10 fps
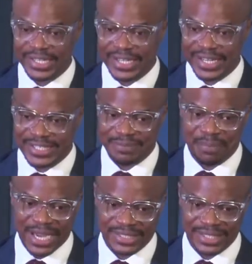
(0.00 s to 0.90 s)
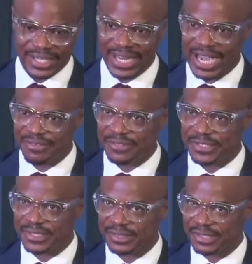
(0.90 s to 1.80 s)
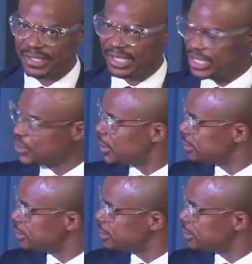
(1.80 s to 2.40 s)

has impacted their lives. Enjoy.